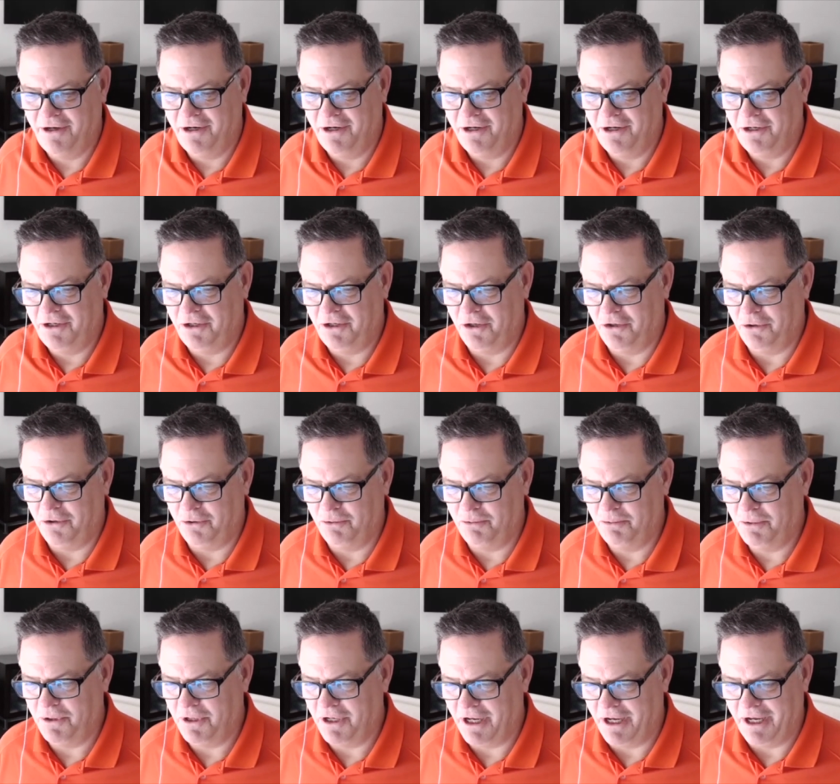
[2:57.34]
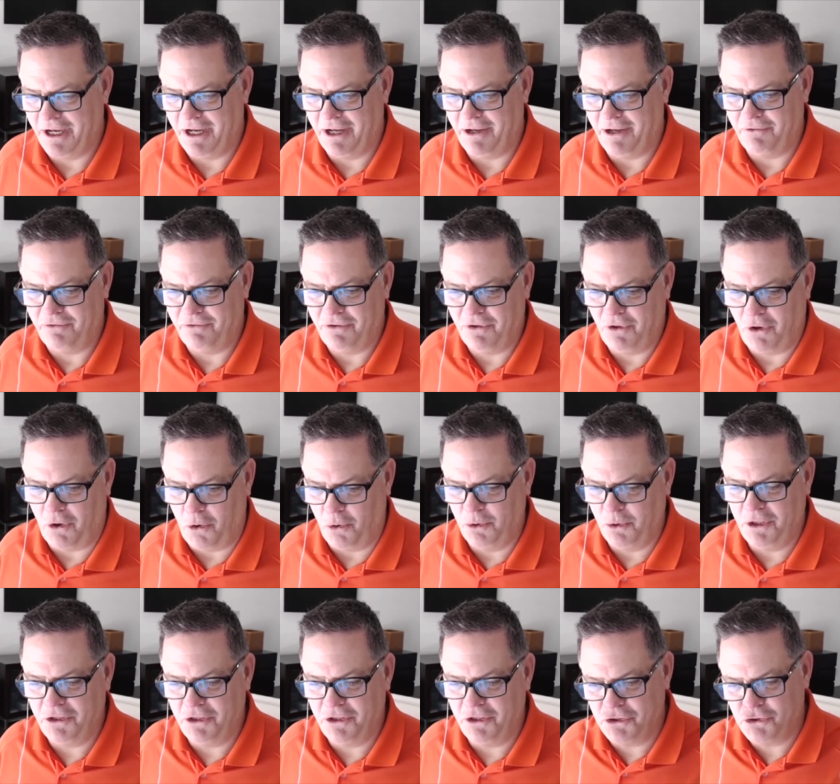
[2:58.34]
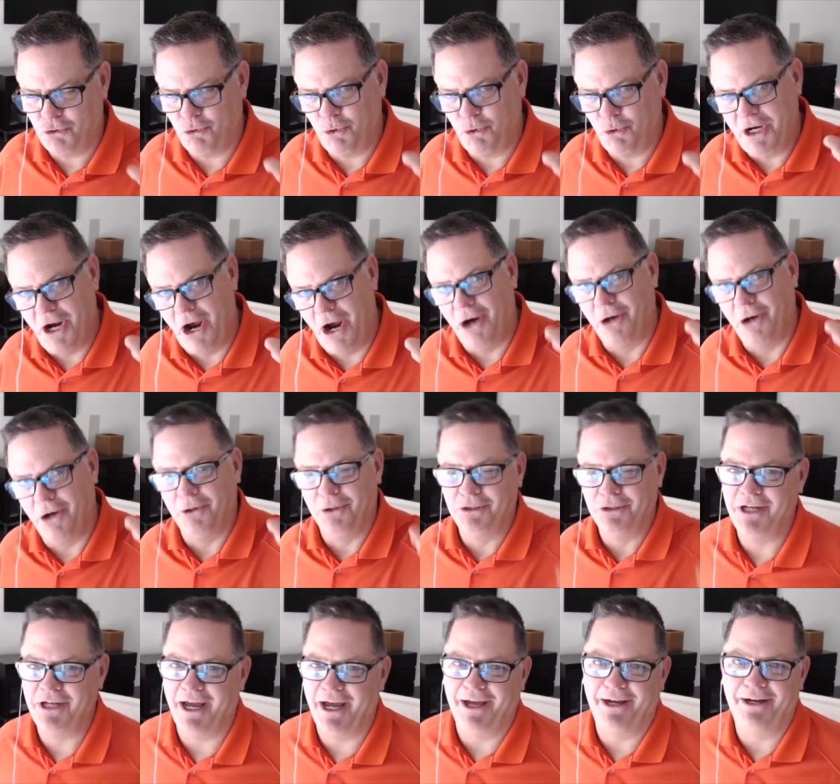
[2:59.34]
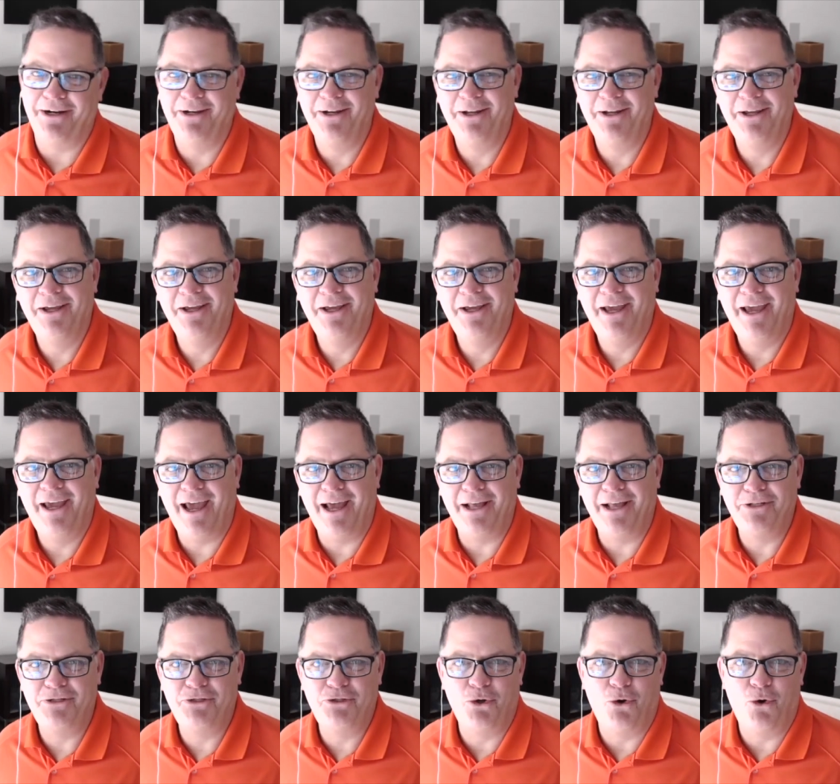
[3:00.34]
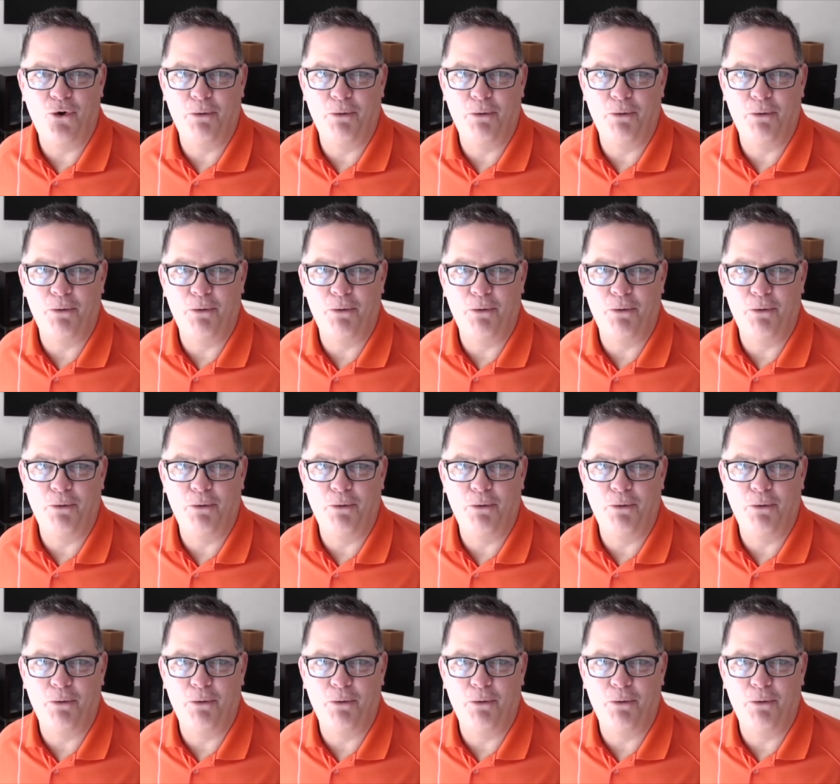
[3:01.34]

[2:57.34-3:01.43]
you know, uh, only the tree huggers had had solar